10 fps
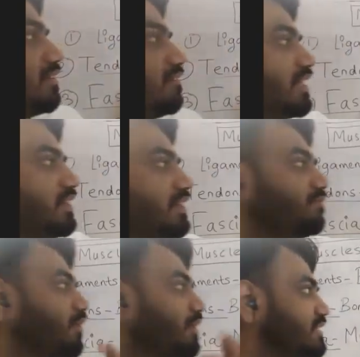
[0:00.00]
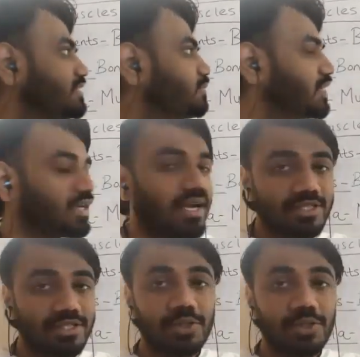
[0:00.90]
when the voice is, but
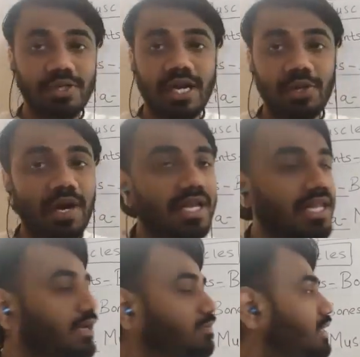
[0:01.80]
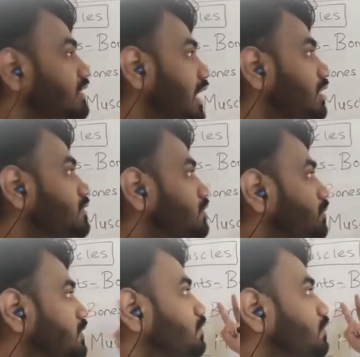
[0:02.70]
it's good that you are telling me. Thank you so
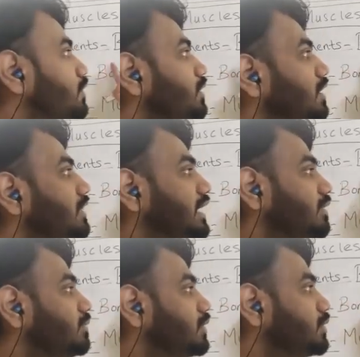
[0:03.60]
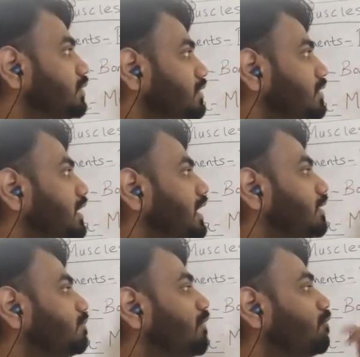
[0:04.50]
much for letting me know
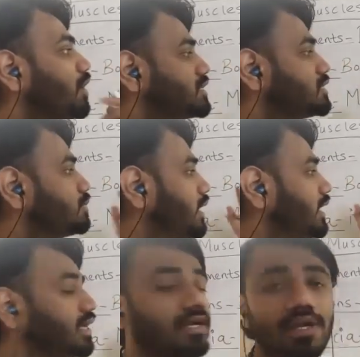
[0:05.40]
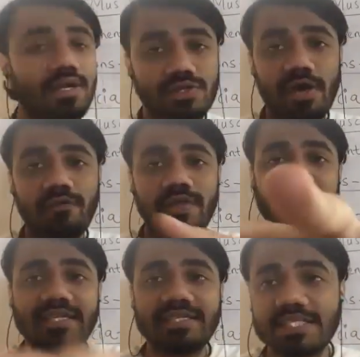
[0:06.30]
that my voice is breaking. So I will
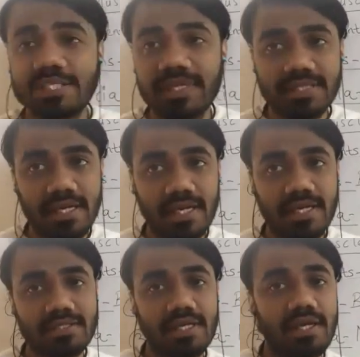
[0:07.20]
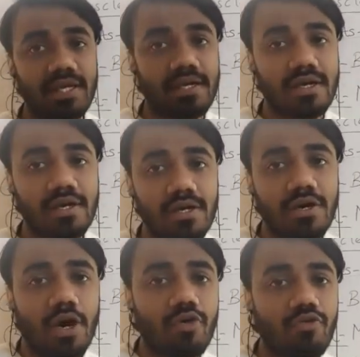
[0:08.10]
adjust my settings here
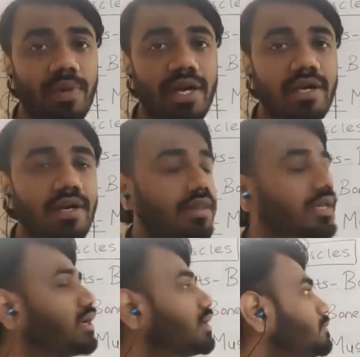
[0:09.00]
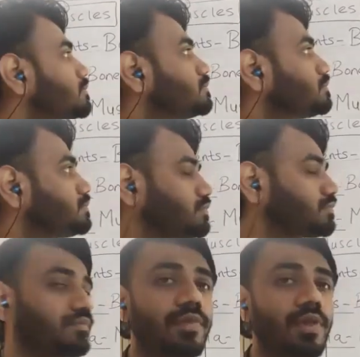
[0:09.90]
of my internet,
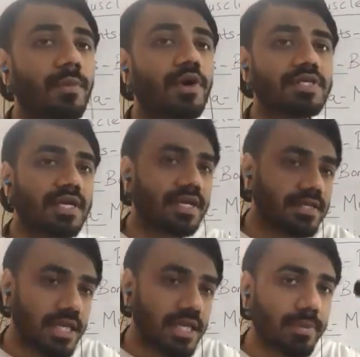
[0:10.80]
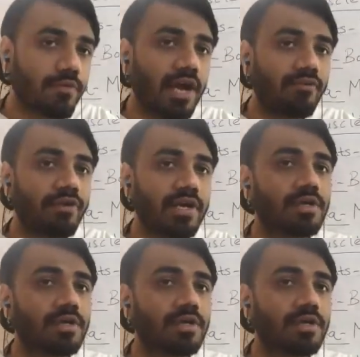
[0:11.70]
because I can see my Wi-Fi